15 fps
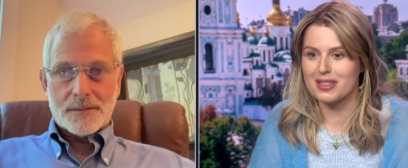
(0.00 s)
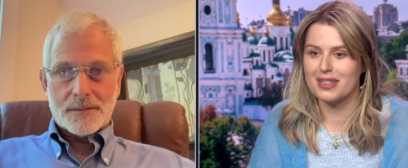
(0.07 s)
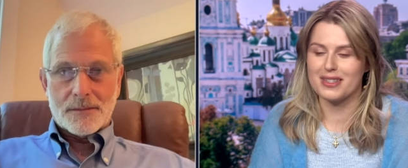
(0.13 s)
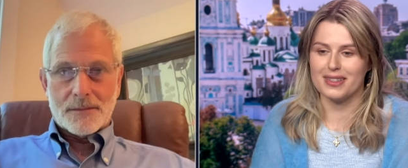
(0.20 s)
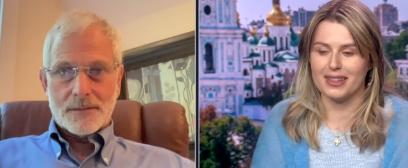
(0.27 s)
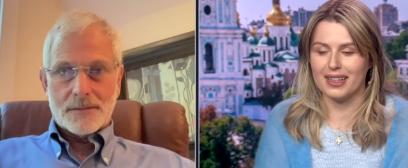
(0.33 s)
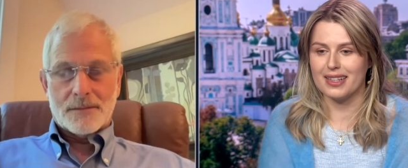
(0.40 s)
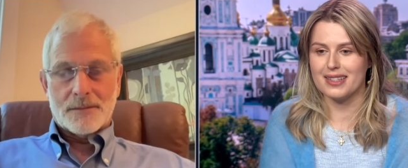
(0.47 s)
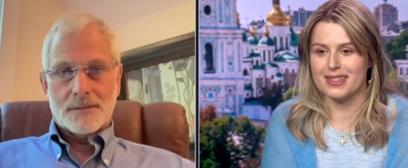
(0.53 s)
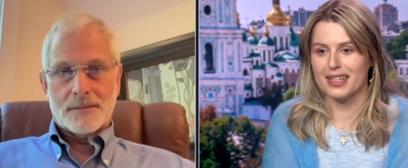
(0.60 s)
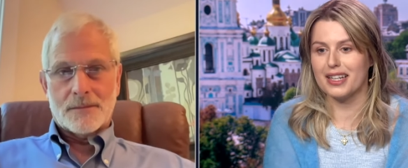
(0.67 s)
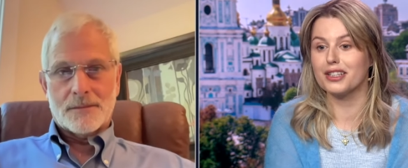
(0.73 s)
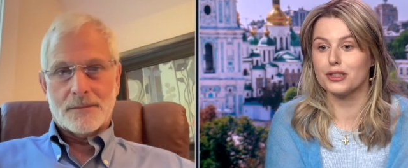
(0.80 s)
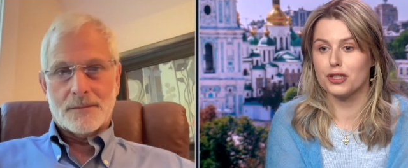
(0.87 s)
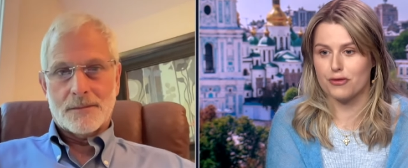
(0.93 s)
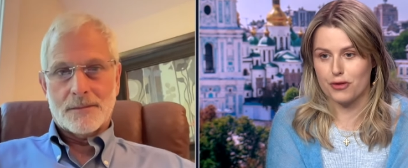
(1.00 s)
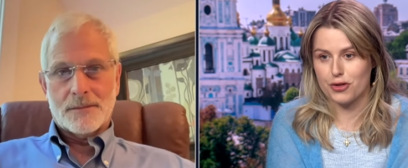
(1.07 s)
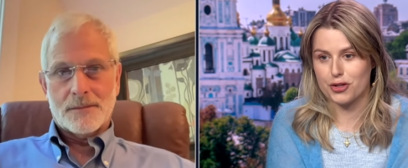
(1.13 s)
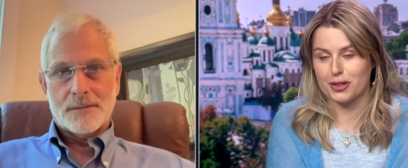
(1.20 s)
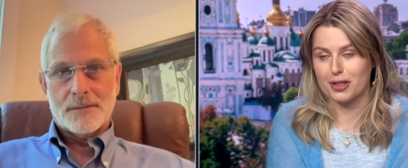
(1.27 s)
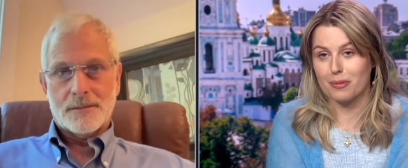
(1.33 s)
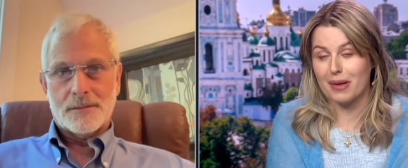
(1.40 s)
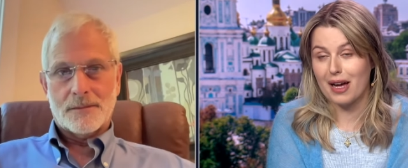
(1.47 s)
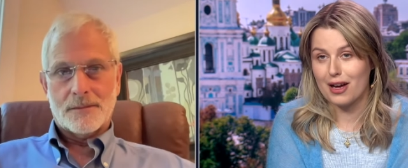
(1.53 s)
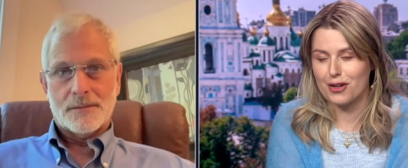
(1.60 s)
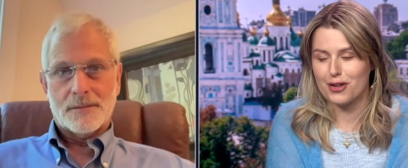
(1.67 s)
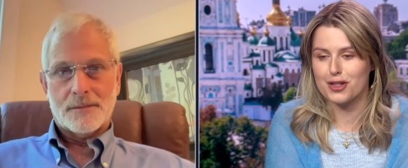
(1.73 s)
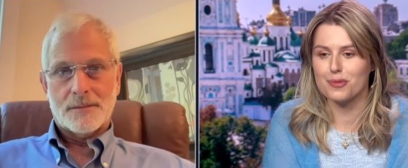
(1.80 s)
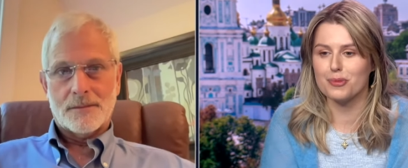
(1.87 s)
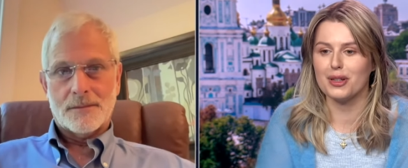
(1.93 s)
Speaker 1: It's the it's the English version that
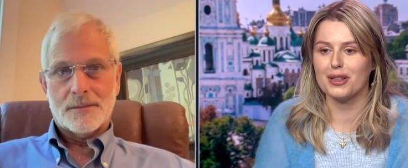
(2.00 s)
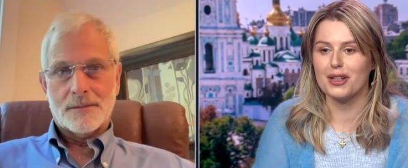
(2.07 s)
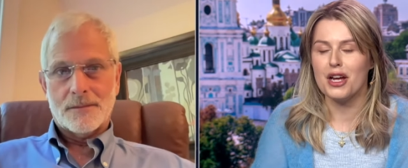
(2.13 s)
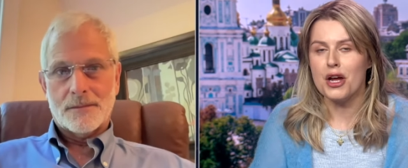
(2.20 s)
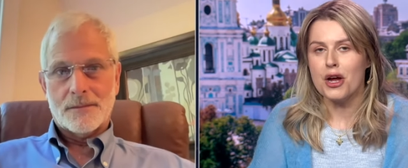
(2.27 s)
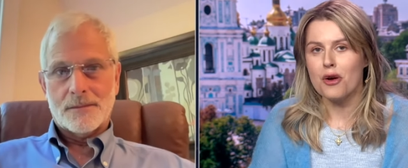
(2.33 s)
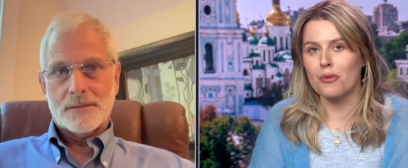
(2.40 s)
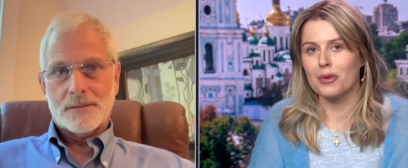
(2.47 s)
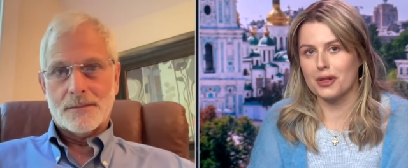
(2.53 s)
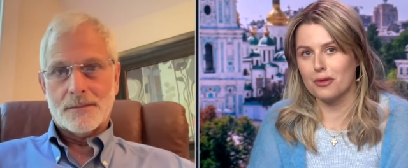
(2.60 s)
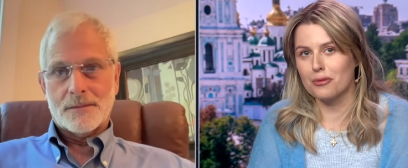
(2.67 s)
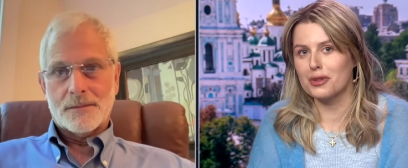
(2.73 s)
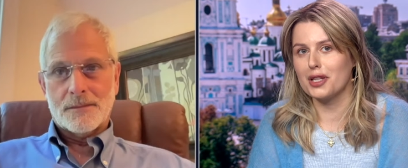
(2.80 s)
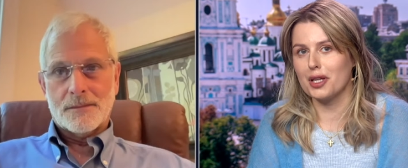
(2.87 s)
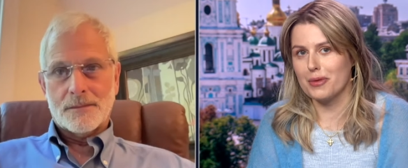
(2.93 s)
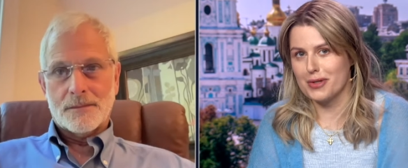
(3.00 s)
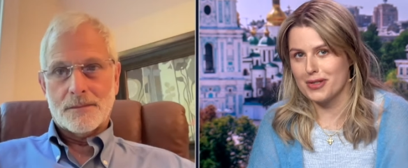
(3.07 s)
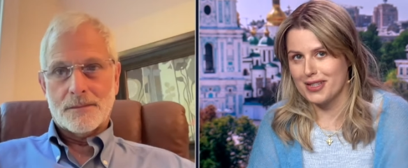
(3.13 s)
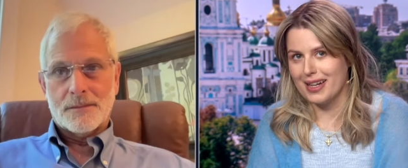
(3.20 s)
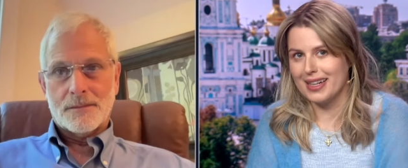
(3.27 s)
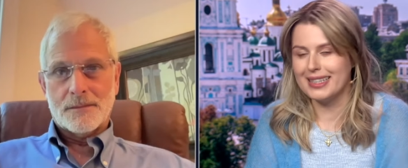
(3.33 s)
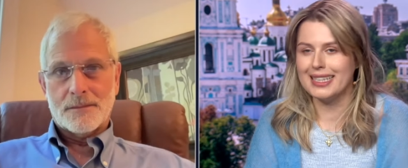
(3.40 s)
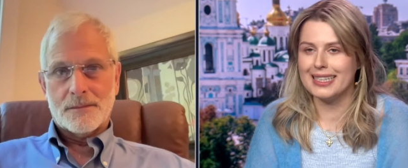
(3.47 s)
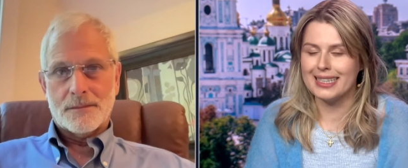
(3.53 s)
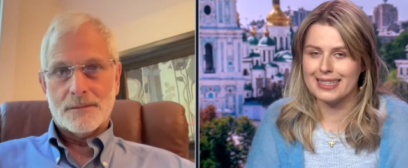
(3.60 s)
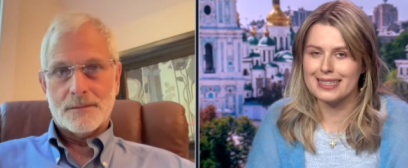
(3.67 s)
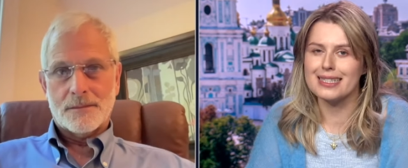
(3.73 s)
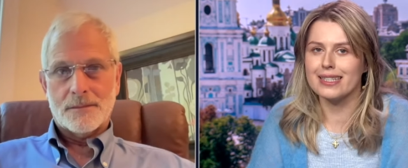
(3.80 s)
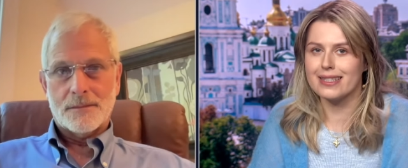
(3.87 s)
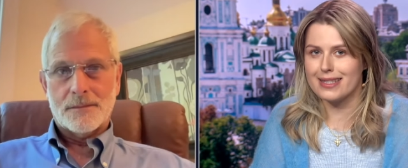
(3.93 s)
matters, but within what they were signing, it
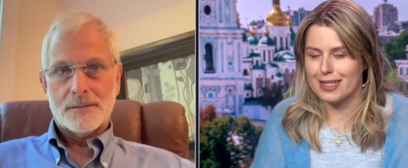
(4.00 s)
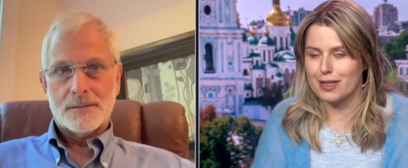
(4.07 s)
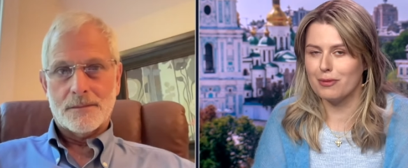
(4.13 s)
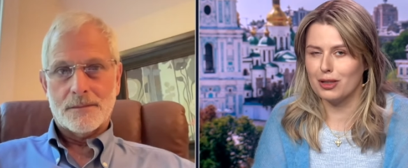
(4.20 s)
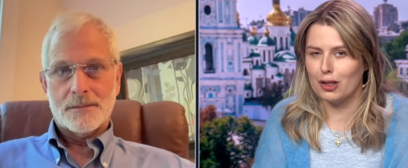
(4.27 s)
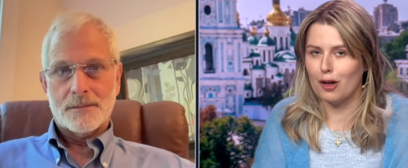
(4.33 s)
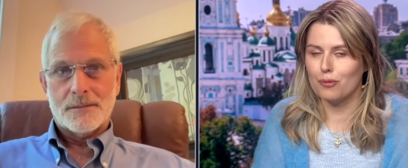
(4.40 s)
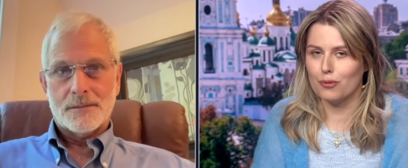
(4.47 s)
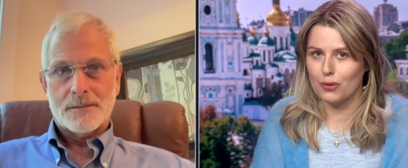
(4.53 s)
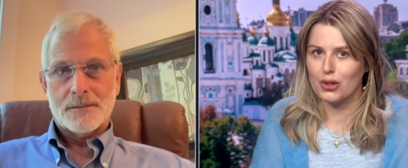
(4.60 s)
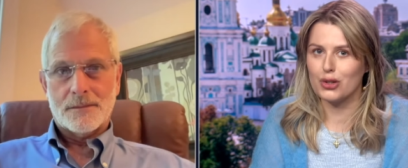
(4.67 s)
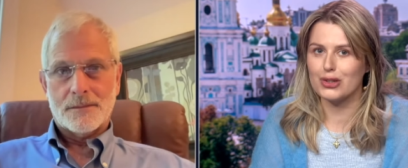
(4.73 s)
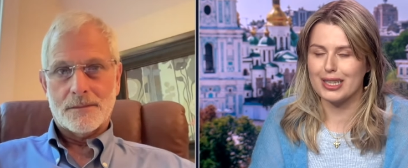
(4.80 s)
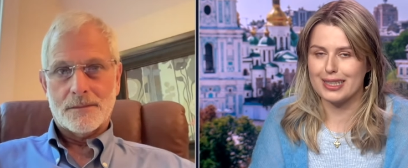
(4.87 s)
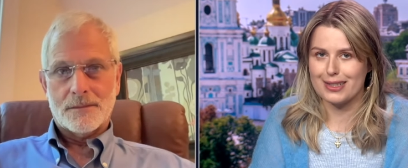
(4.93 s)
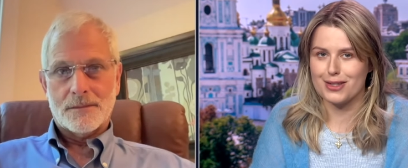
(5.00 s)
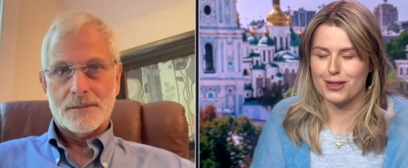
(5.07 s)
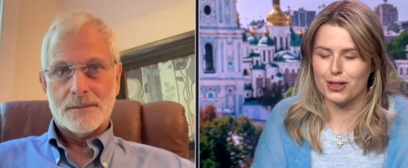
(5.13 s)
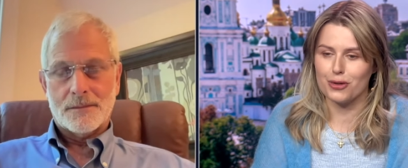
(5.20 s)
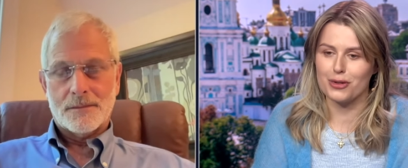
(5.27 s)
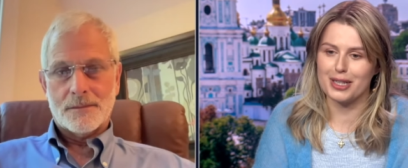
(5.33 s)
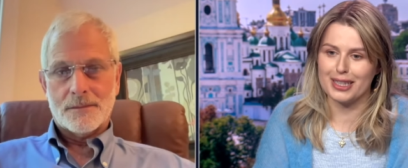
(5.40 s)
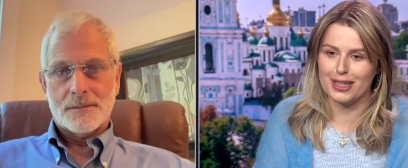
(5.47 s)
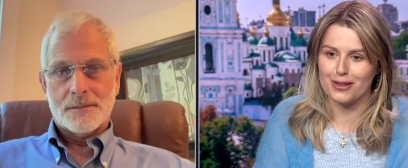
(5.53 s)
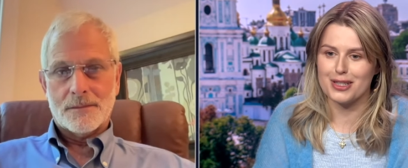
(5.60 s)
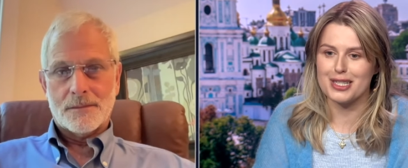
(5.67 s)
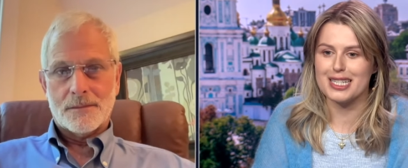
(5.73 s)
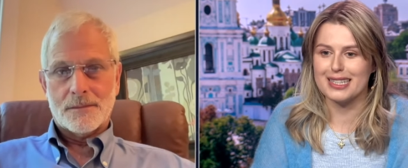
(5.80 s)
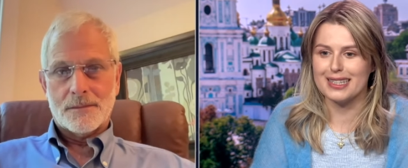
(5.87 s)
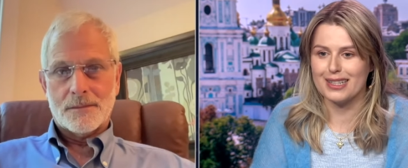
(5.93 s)
did seem a lot more like a security
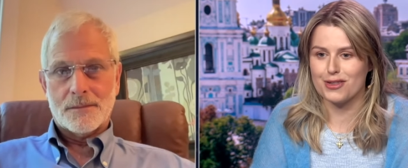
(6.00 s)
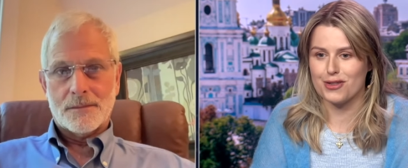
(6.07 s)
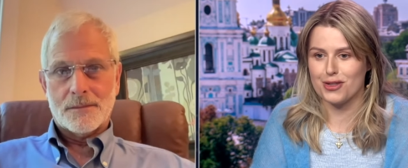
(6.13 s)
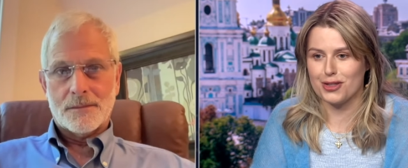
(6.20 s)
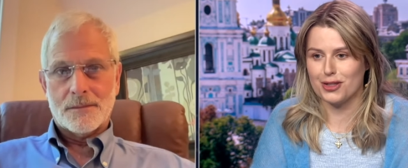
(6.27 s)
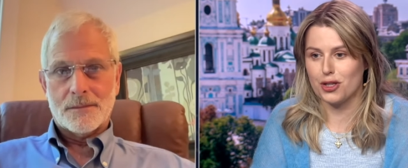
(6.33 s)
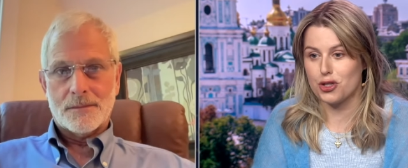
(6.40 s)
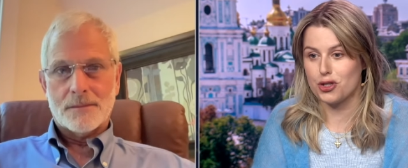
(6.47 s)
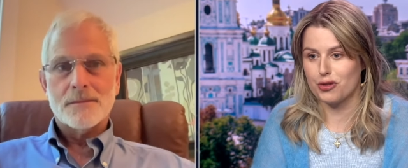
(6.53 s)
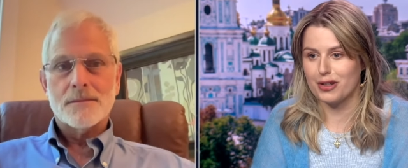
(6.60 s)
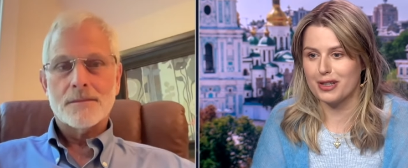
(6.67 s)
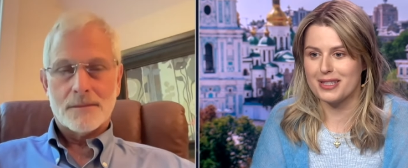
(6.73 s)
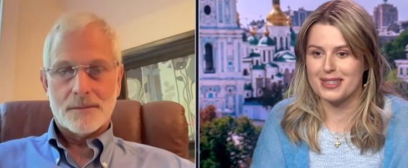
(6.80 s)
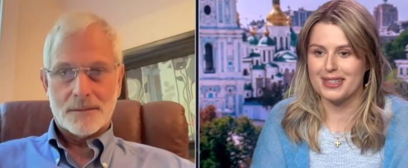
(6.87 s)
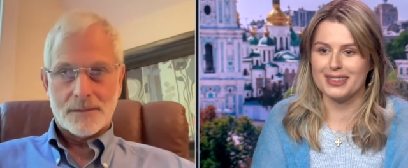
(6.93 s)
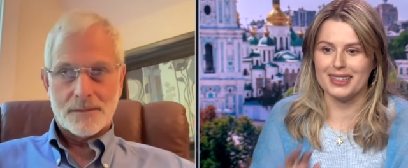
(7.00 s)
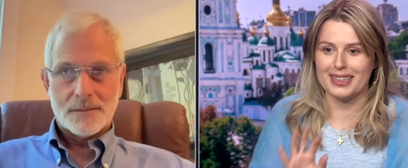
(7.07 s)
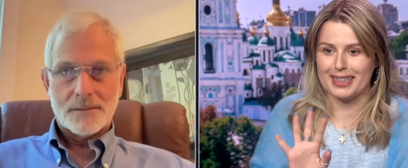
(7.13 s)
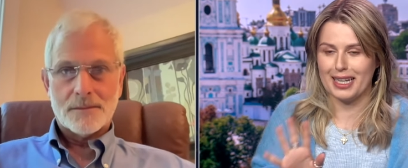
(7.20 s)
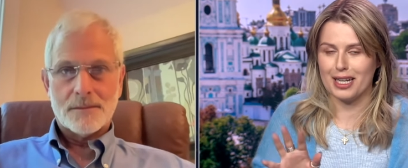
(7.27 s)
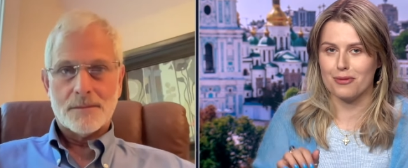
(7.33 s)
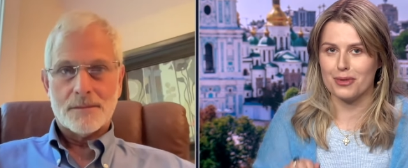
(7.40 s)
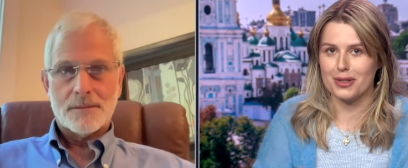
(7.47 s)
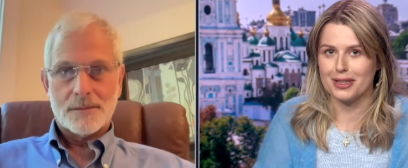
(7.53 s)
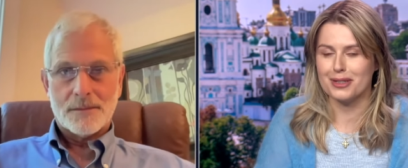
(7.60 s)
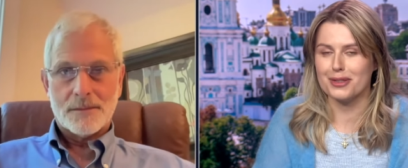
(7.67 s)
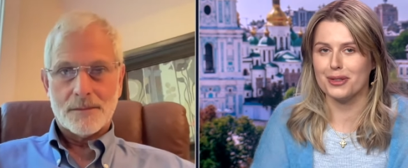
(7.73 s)
guarantee than just an assurance that like, hey, we're you